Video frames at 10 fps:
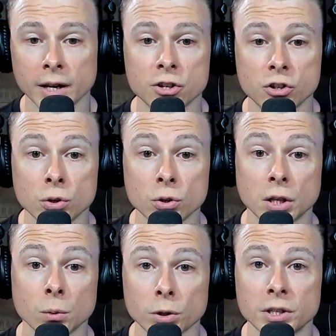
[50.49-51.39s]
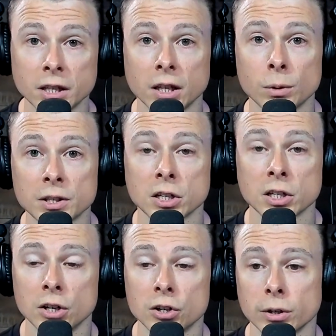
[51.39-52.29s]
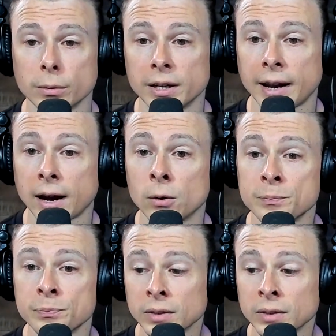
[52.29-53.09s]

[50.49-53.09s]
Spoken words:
issues that we're dealing with as a country right now,